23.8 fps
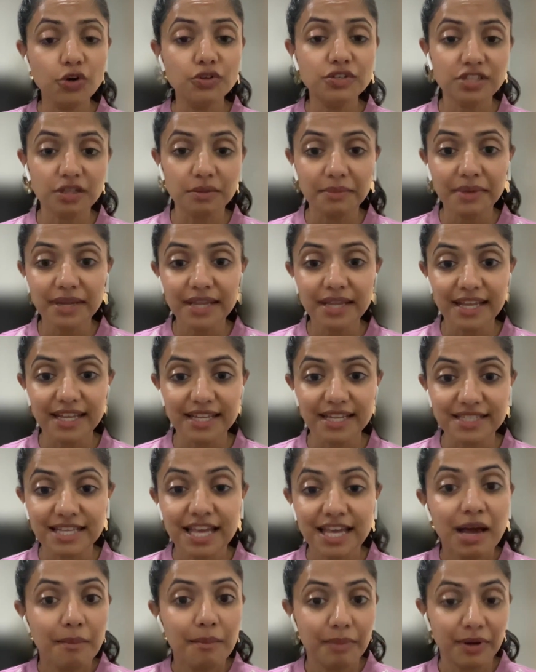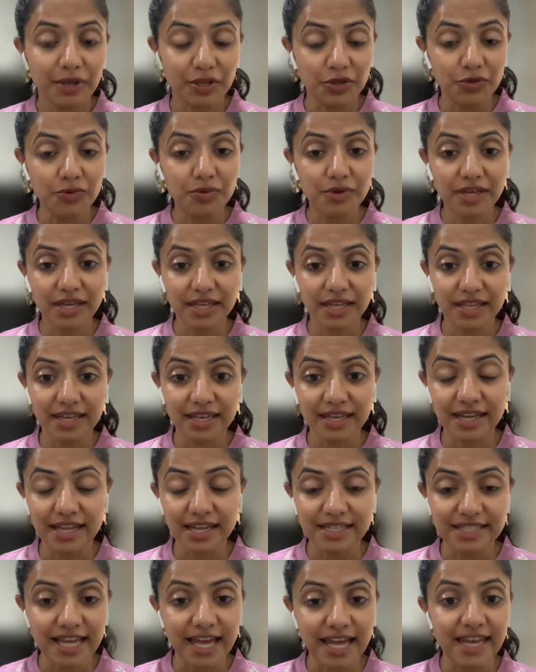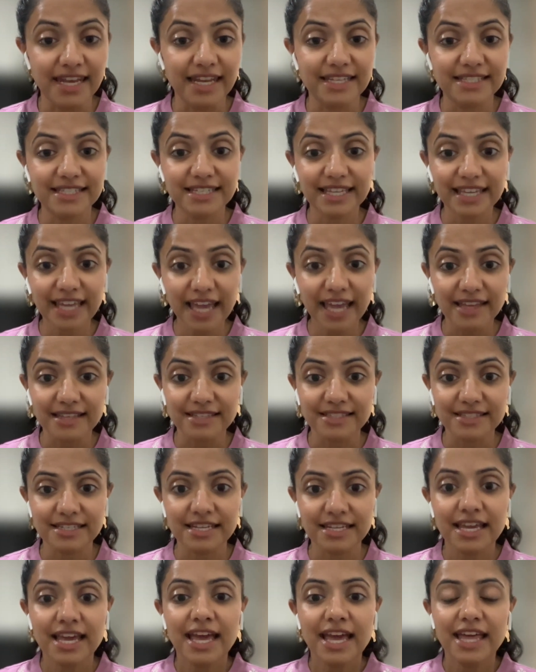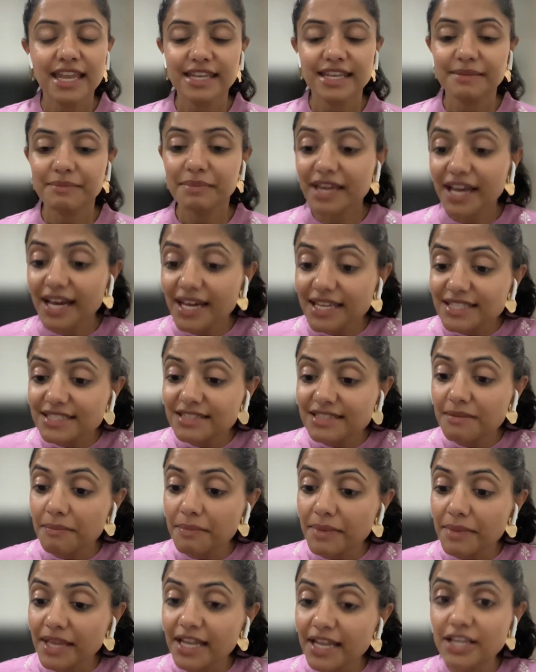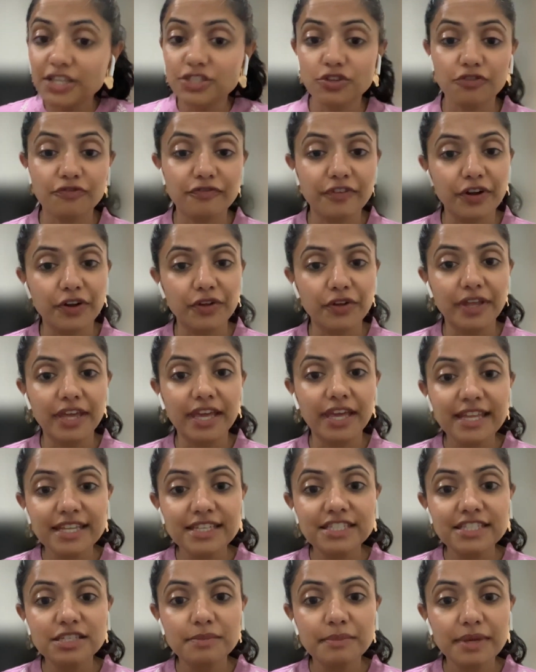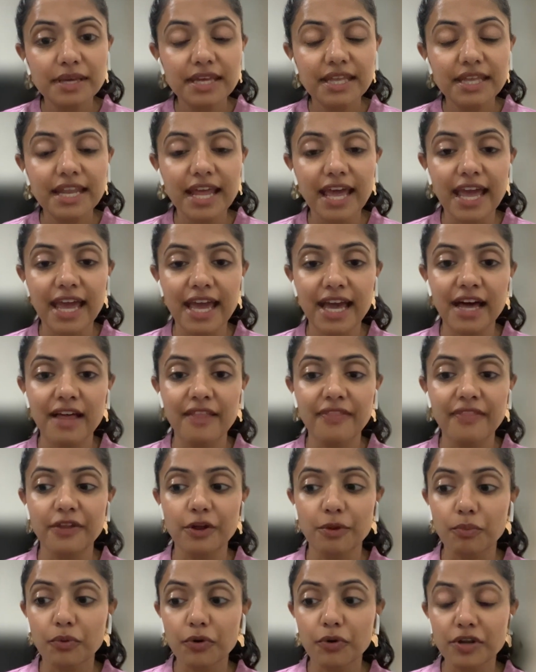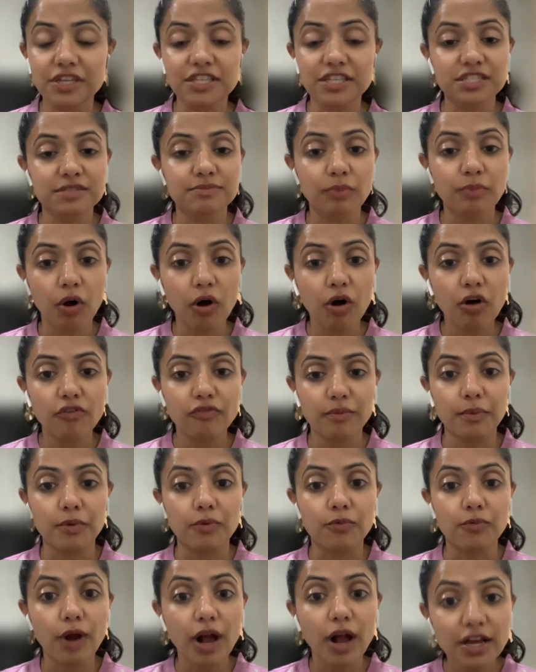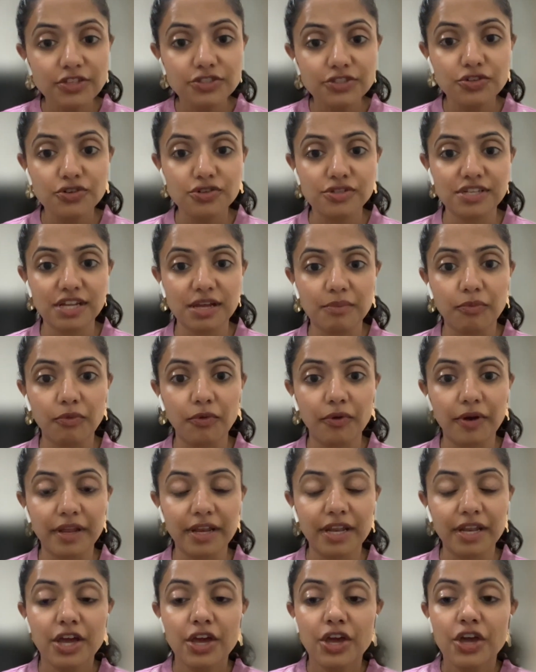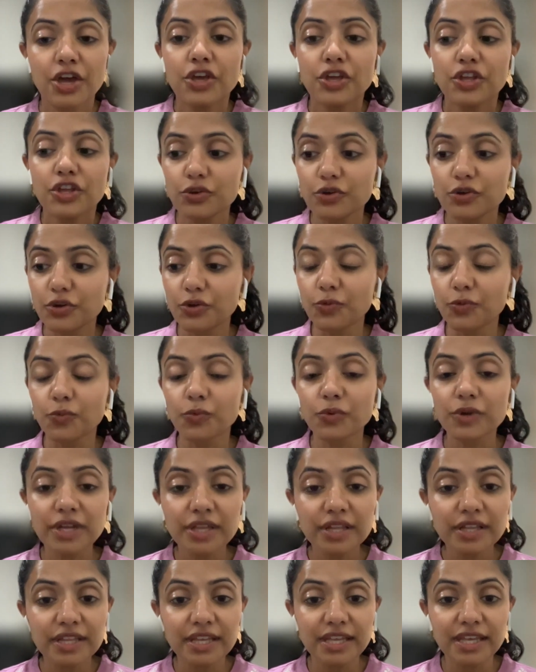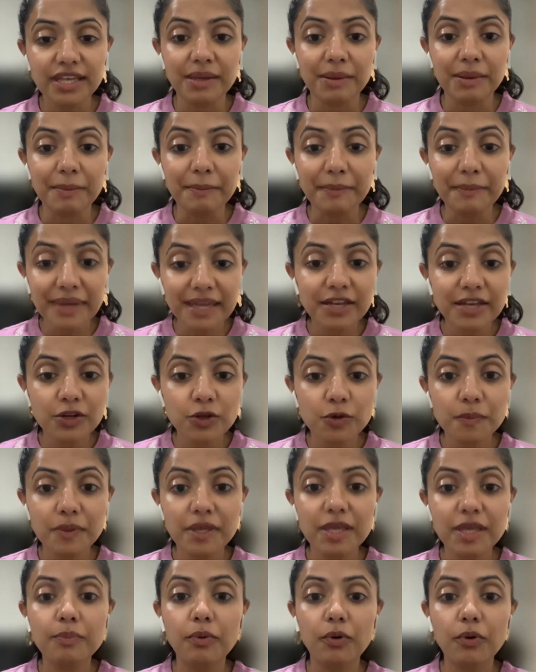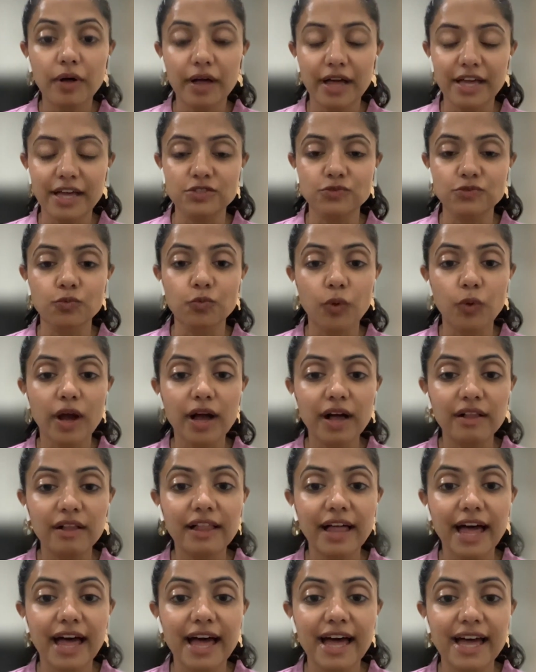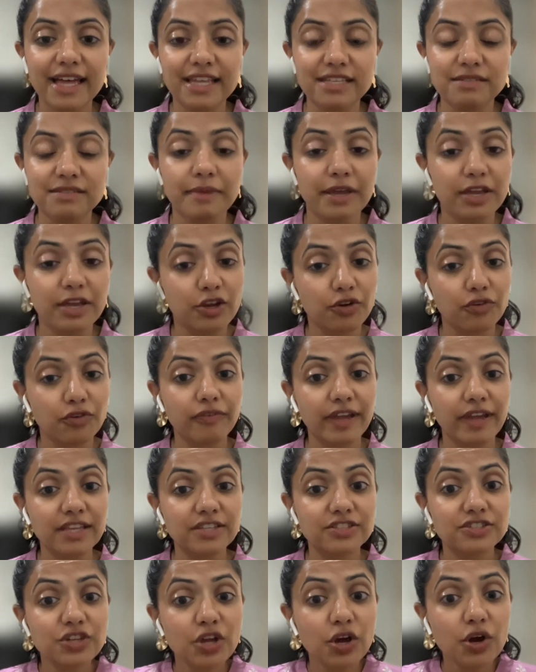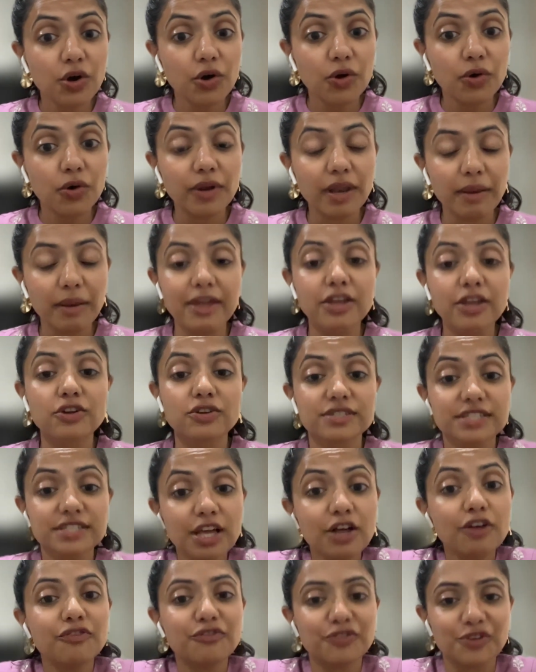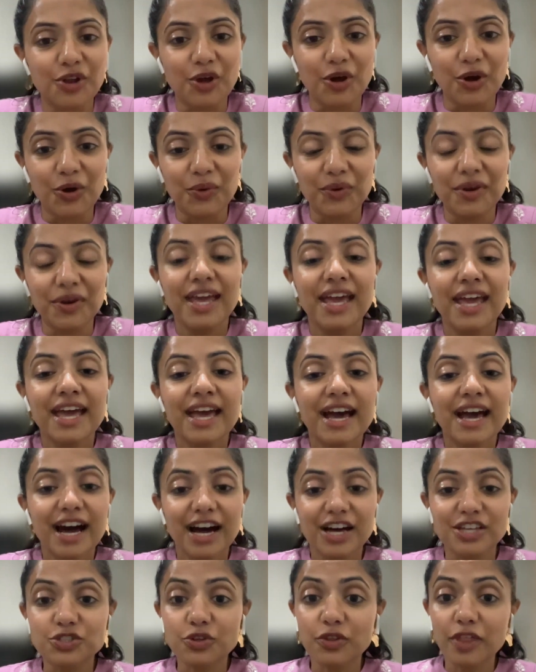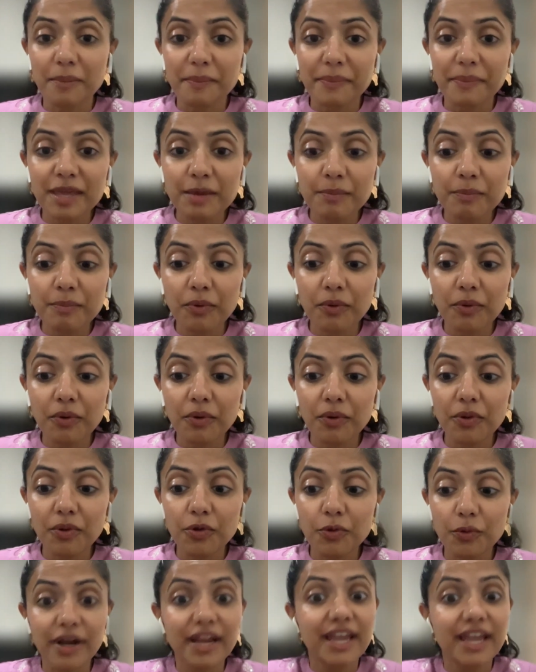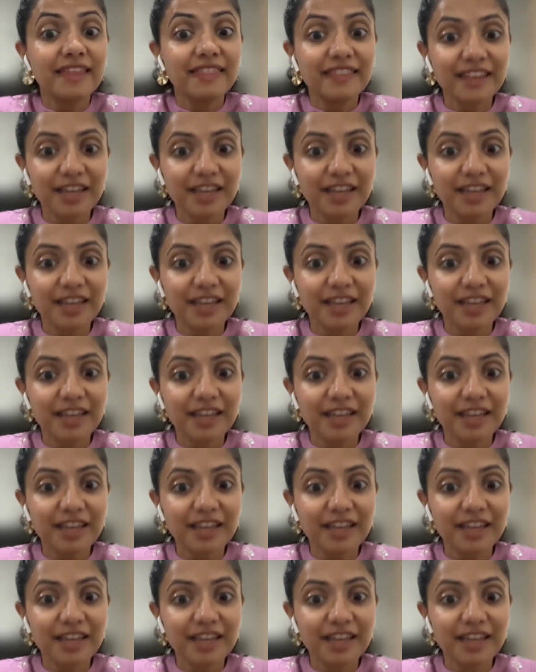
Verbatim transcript: go to the meetings, but you can attend as a guest because the meetings are fairly intimate and they're pretty small from a roster standpoint, you can really meet new people as well as make your face known and make yourself known uh, so that people who are